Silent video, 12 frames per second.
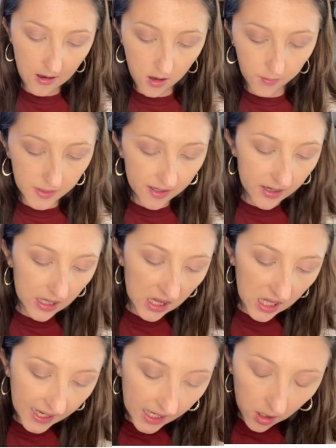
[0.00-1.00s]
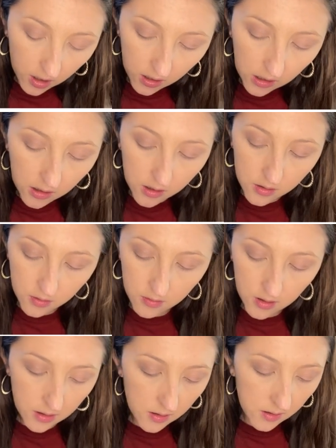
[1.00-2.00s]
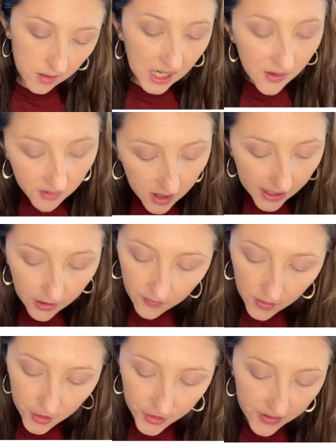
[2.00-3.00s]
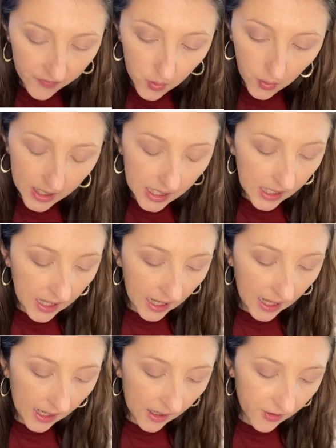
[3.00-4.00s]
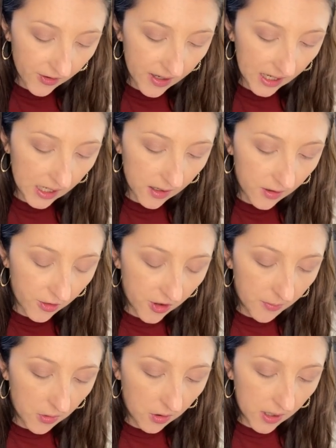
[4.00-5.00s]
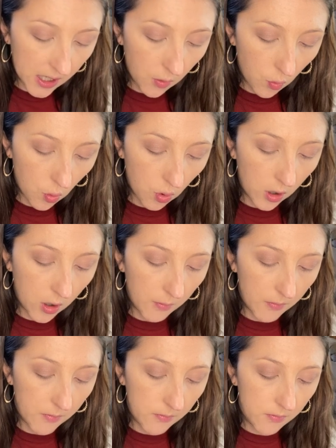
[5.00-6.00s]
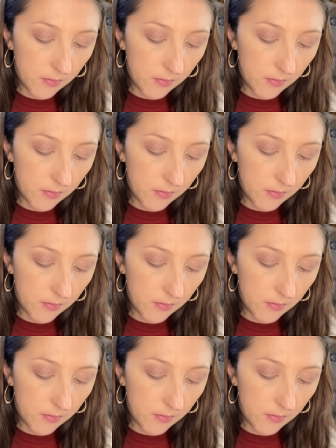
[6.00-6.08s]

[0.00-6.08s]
It's a lighter, kind of a lighter version of the YDK, just like a shimmery, warm,